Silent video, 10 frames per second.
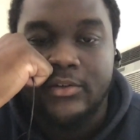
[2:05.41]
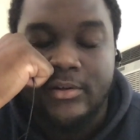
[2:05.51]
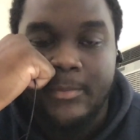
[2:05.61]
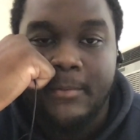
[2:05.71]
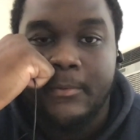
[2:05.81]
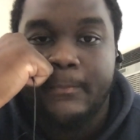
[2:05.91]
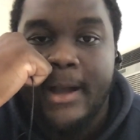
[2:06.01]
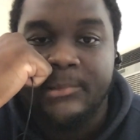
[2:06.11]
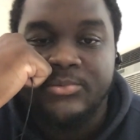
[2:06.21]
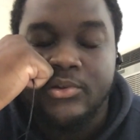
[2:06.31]
You know what I mean? But
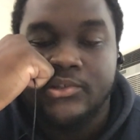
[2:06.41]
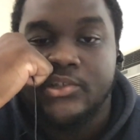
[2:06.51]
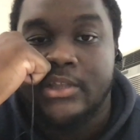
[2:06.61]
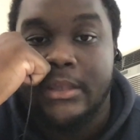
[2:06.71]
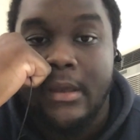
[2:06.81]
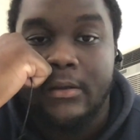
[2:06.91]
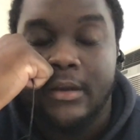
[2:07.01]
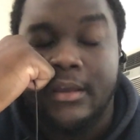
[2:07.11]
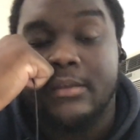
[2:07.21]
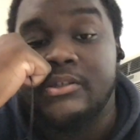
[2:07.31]
Pop Smoke is just a young
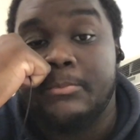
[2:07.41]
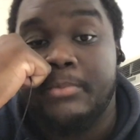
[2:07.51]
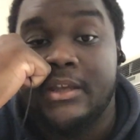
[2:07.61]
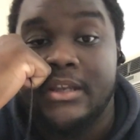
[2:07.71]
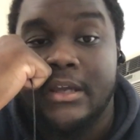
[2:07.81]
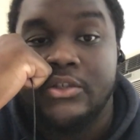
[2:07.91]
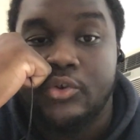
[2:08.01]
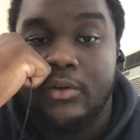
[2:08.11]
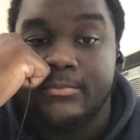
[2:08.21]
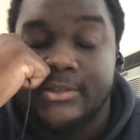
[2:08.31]
nigga. He's a big nigga
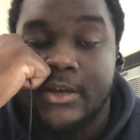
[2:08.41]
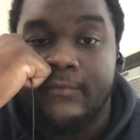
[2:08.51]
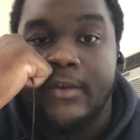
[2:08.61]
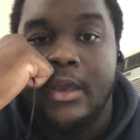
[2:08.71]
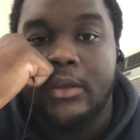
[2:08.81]
to himself.